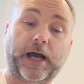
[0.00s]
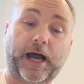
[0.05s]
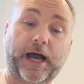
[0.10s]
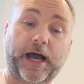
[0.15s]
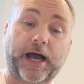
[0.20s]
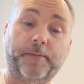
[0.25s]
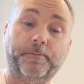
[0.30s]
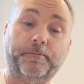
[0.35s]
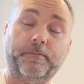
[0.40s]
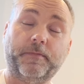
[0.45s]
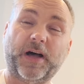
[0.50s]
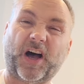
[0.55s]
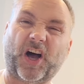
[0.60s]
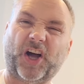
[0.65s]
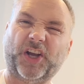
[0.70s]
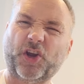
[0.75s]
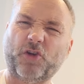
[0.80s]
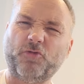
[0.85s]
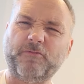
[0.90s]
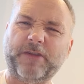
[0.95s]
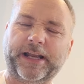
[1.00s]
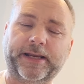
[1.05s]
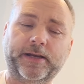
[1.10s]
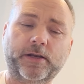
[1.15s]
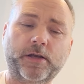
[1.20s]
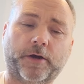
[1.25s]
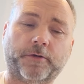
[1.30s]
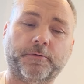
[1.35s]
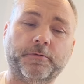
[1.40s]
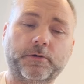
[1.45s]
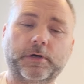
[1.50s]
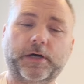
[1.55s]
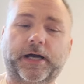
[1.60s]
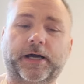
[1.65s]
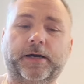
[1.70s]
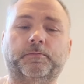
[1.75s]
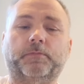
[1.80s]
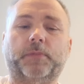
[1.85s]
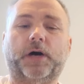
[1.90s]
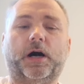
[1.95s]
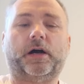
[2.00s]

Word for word: Um, I don't really know. Um,